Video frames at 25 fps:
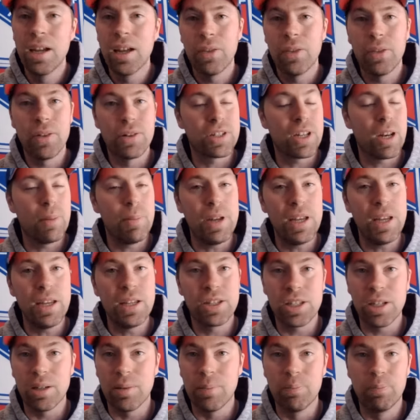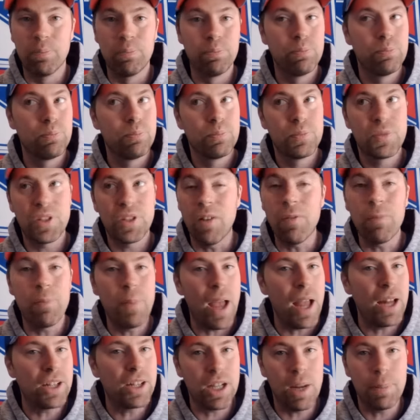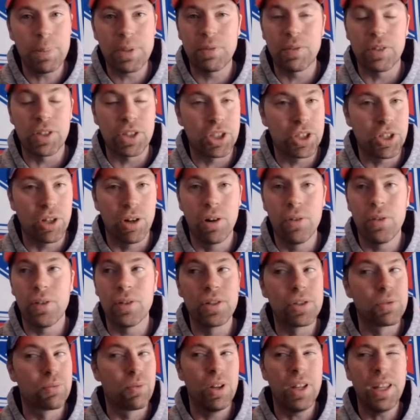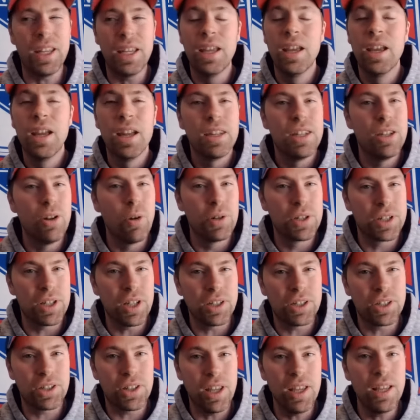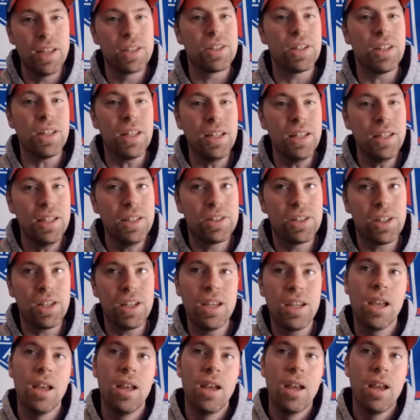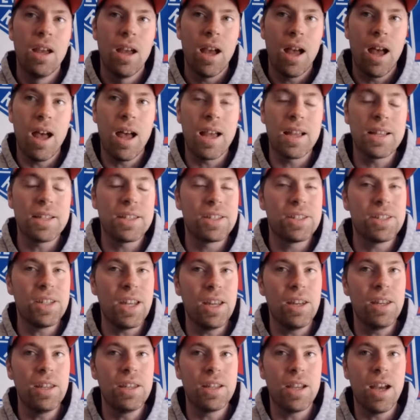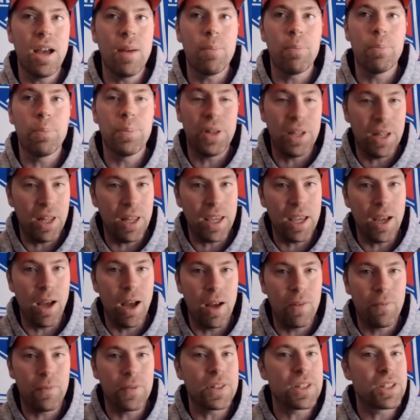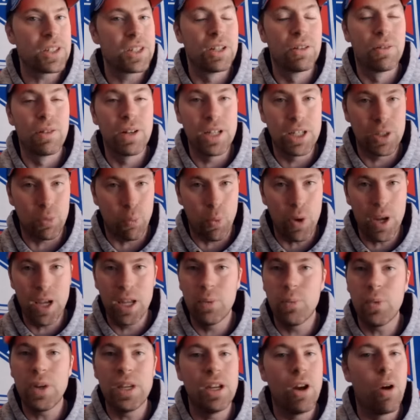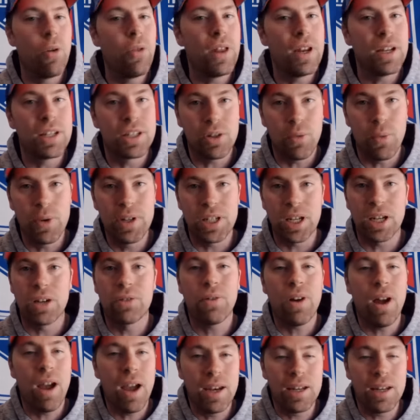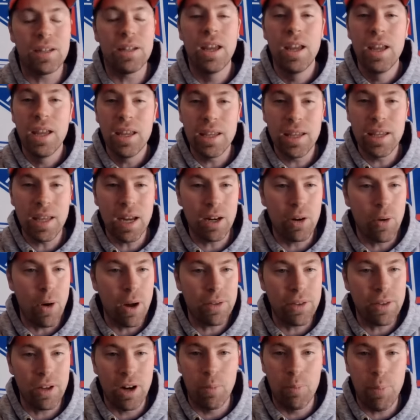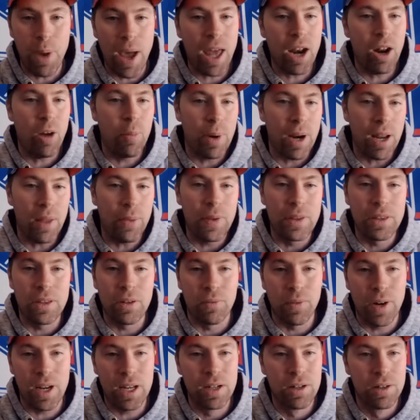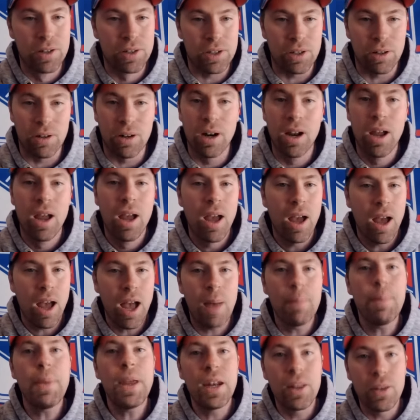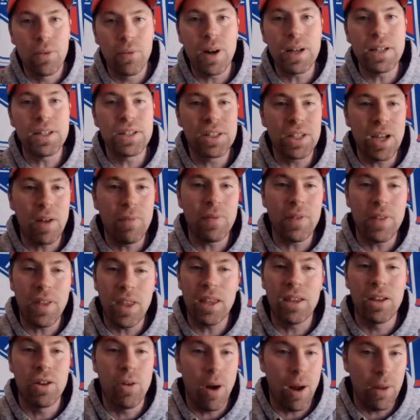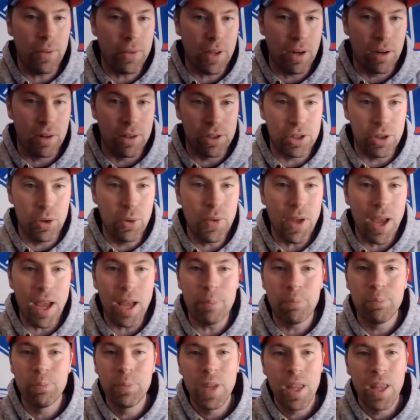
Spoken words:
There's going to be some tough matchups for sure. There's really no such thing as an easy Stanley Cup playoff series win. We know that it's always a grind and you got to go out there and battle, but I think the Rangers are made of the right stuff that they can go out there and do that.